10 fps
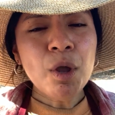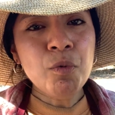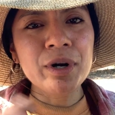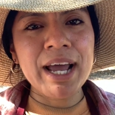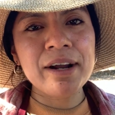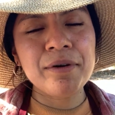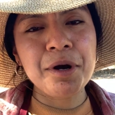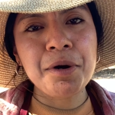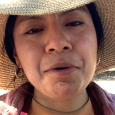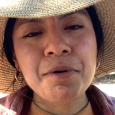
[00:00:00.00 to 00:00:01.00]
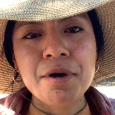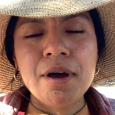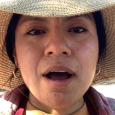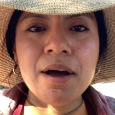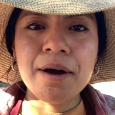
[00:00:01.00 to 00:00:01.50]
what I grow
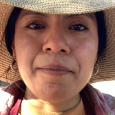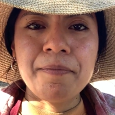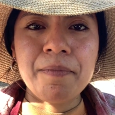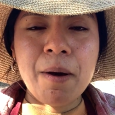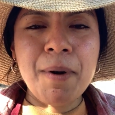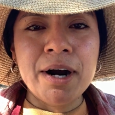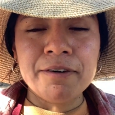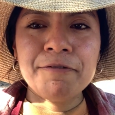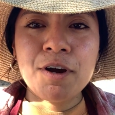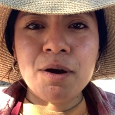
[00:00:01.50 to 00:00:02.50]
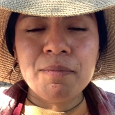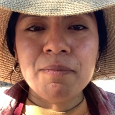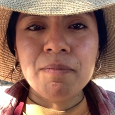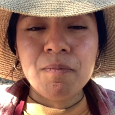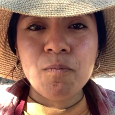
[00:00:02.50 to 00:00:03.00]
apart from
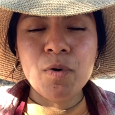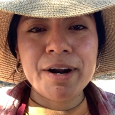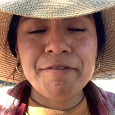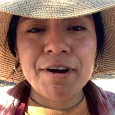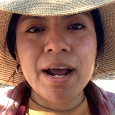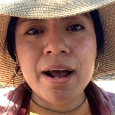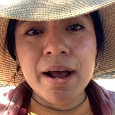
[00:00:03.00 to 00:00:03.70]
whatever